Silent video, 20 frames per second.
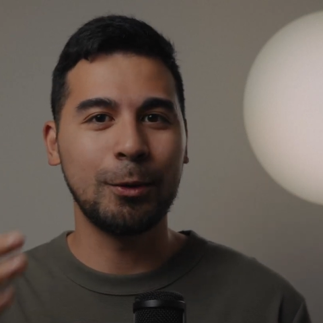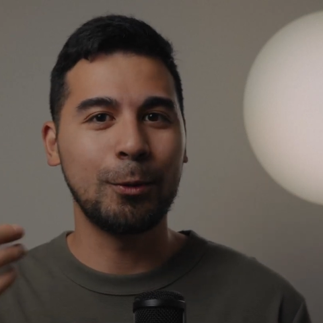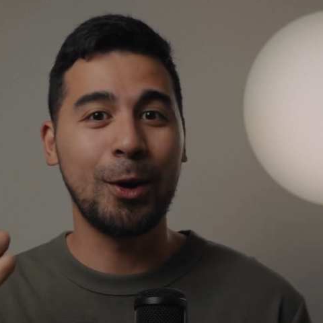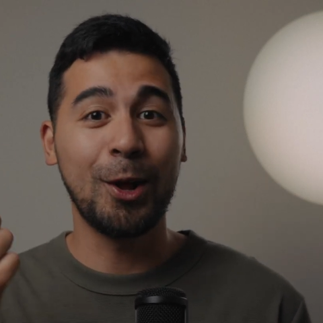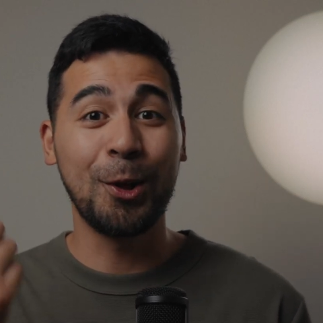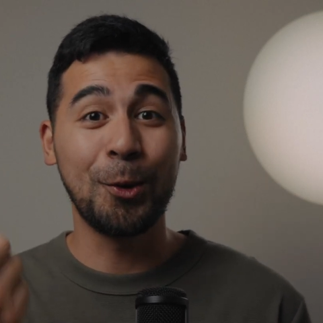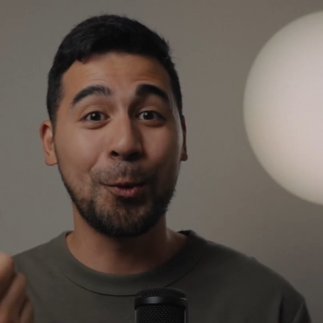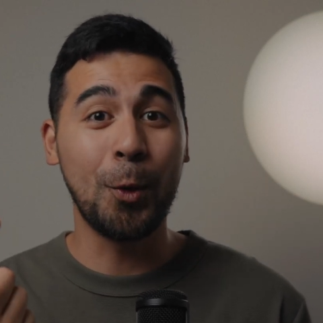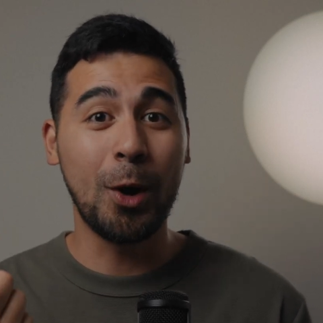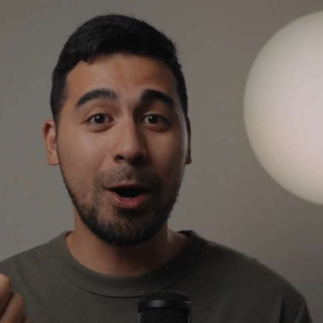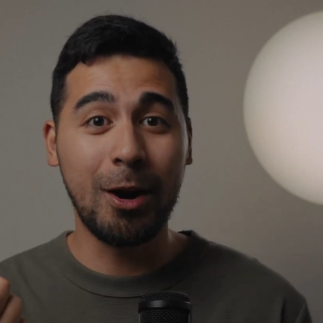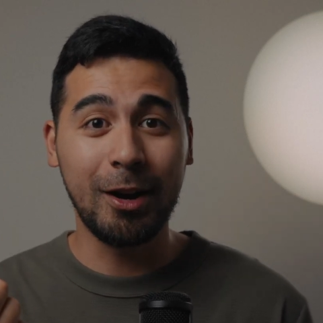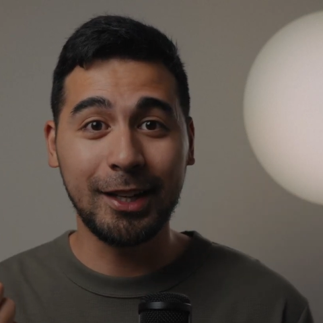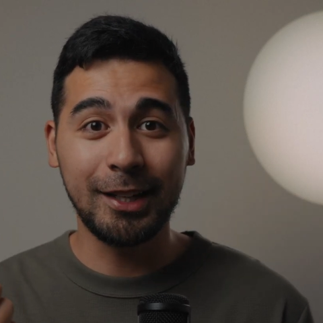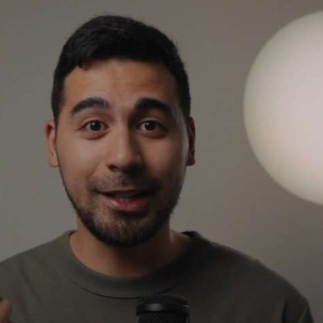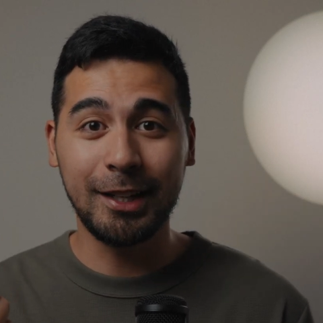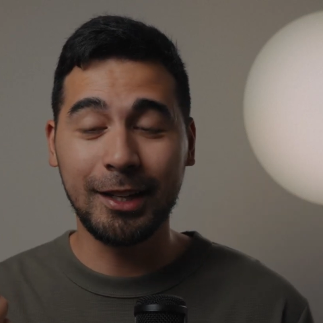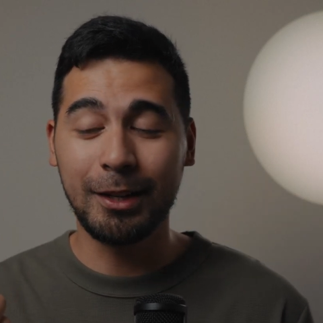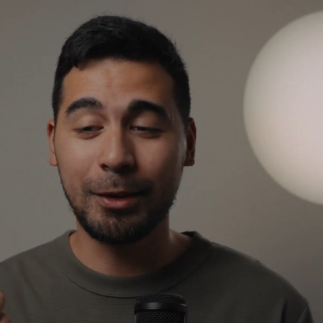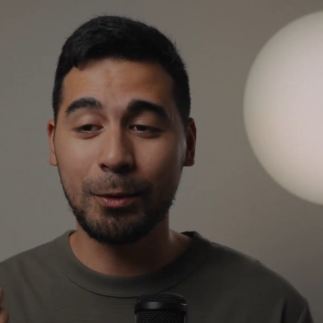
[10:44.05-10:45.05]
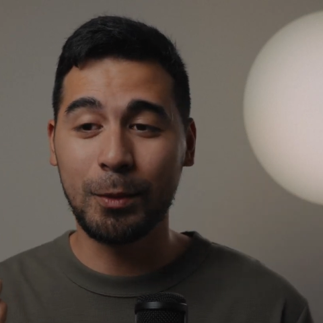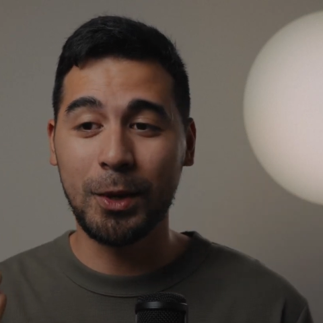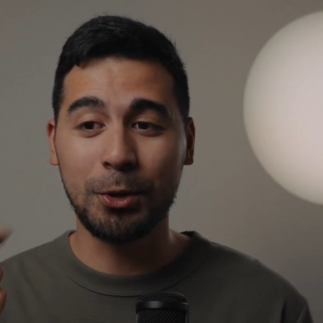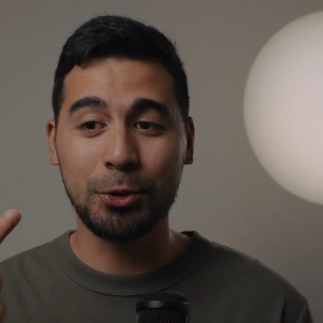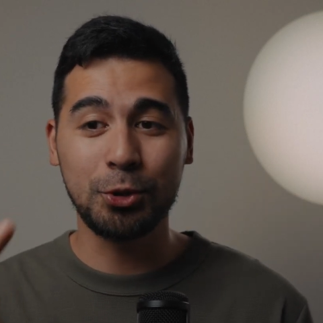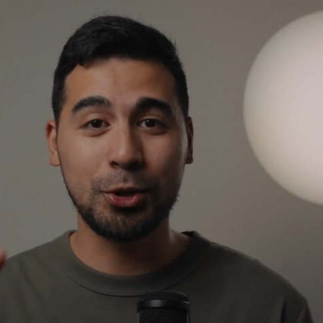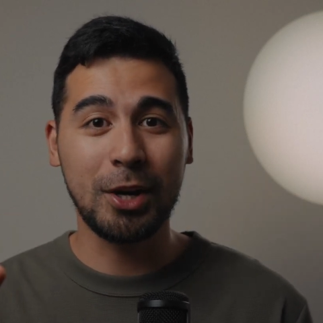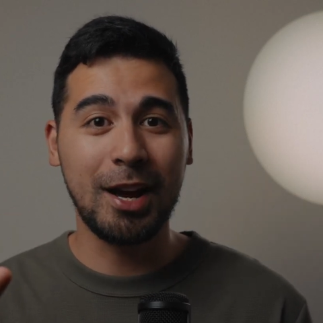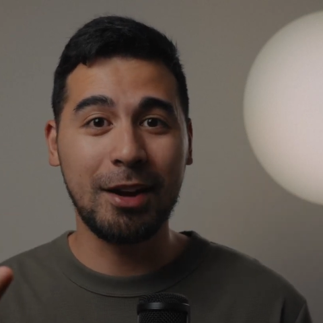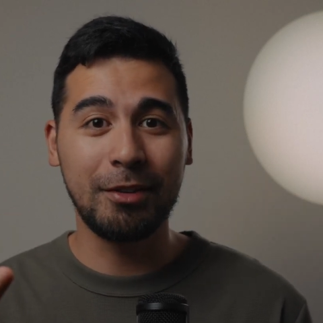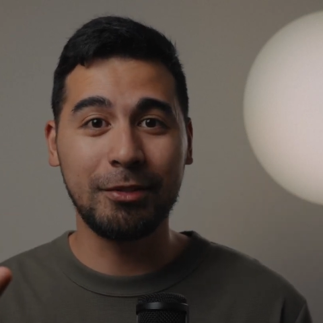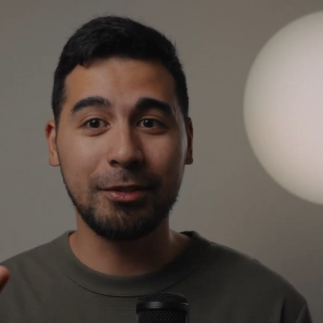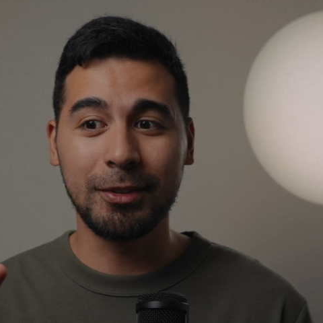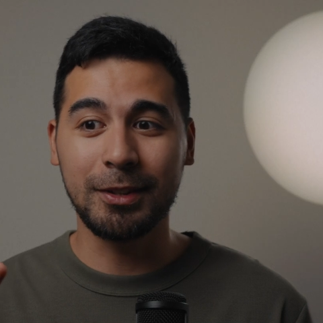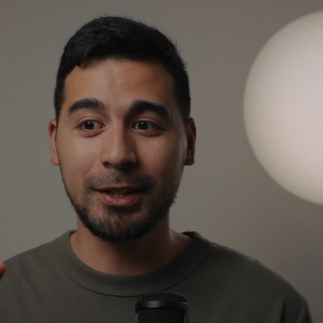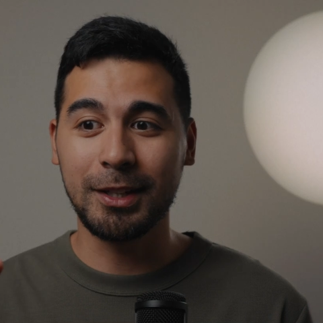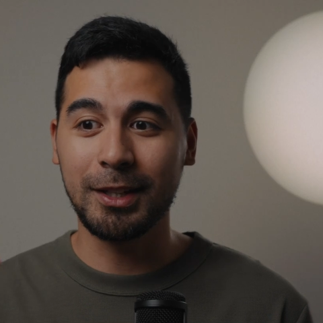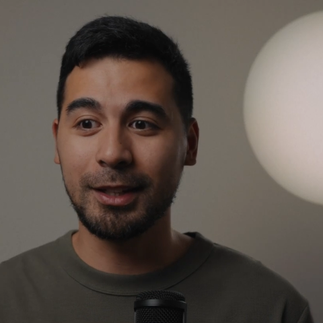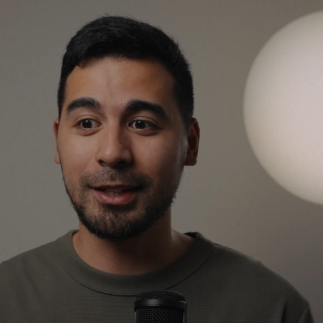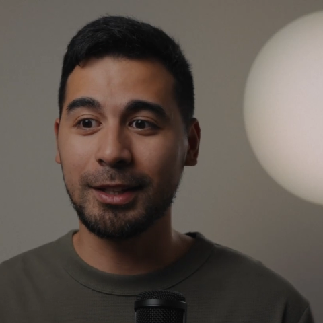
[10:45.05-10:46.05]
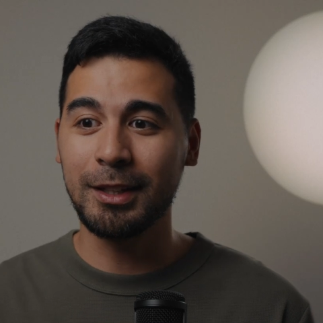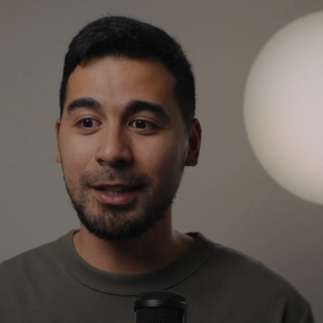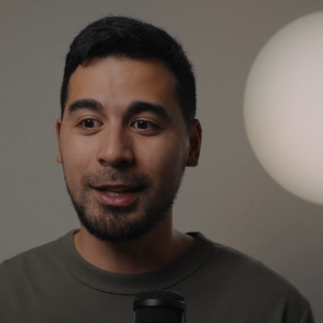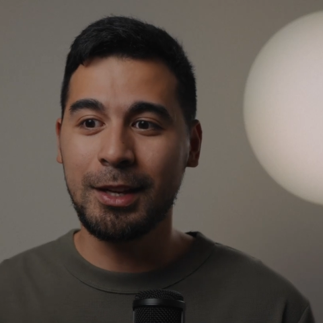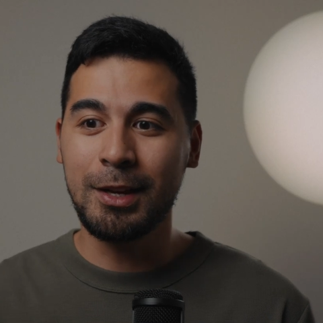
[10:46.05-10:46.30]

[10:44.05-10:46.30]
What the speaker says: while walking, while traveling,